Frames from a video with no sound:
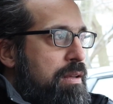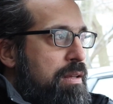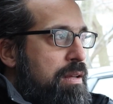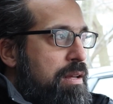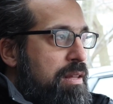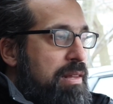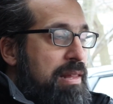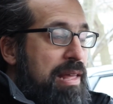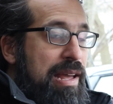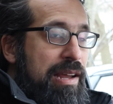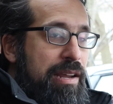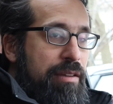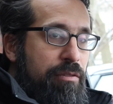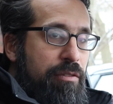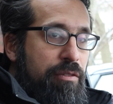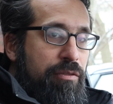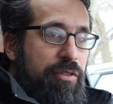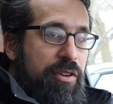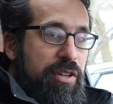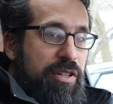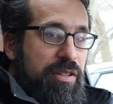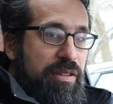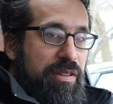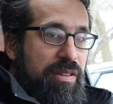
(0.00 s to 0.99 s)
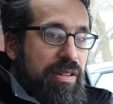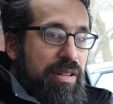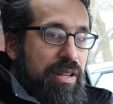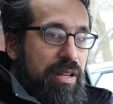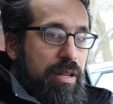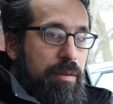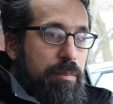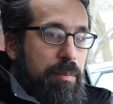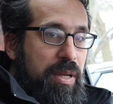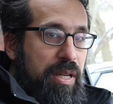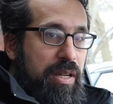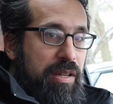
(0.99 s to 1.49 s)
a lack of
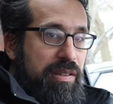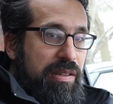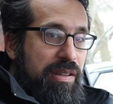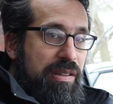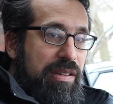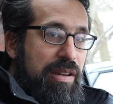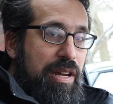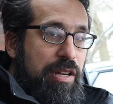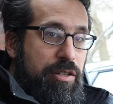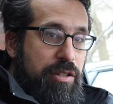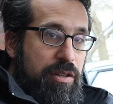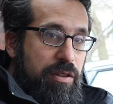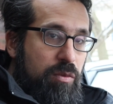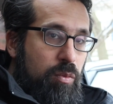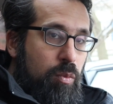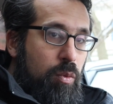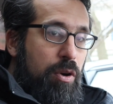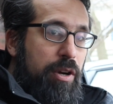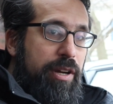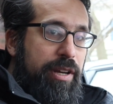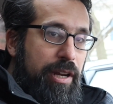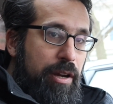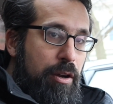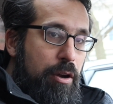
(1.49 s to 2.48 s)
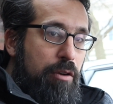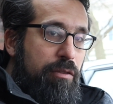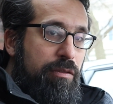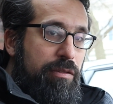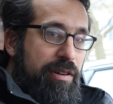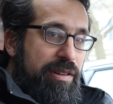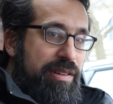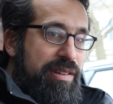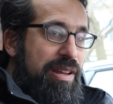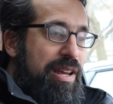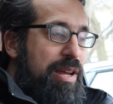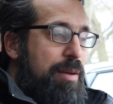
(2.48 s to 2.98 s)
efficiency, because this engine's working
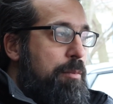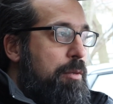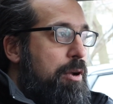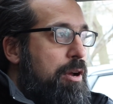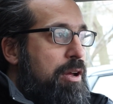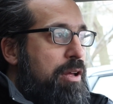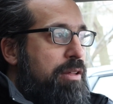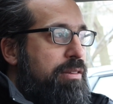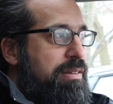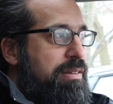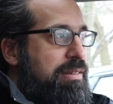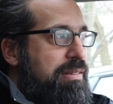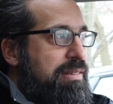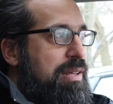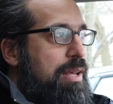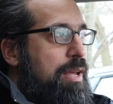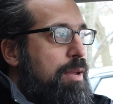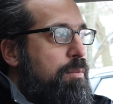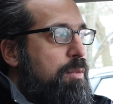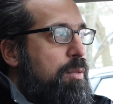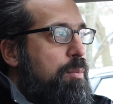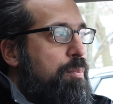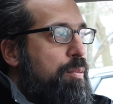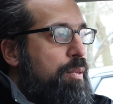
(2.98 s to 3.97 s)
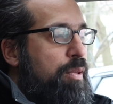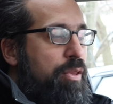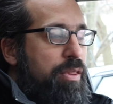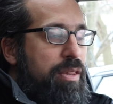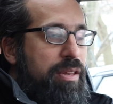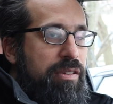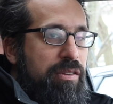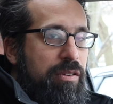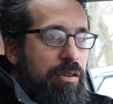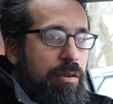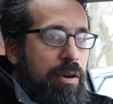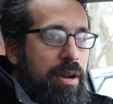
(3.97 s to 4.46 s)
overtime all the time to pull
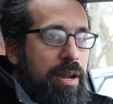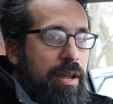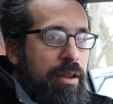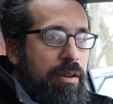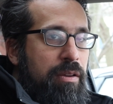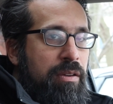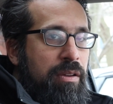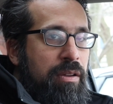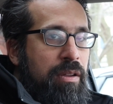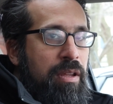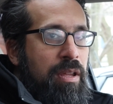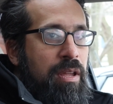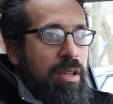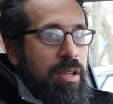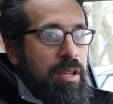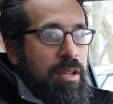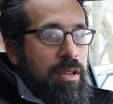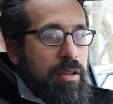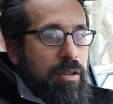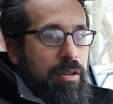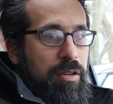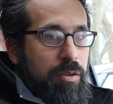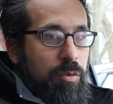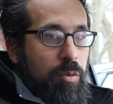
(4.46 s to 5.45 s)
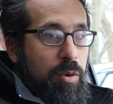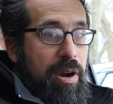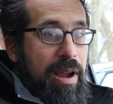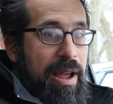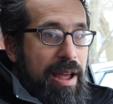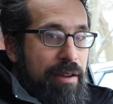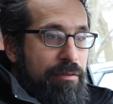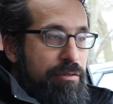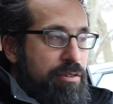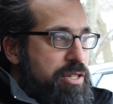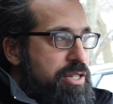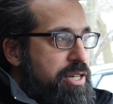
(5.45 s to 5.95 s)
this around. And we're
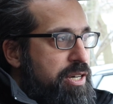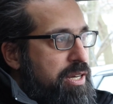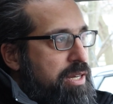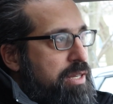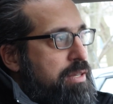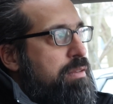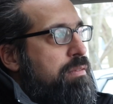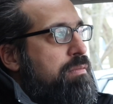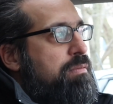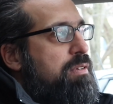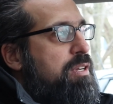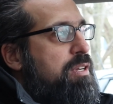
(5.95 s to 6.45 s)
averaging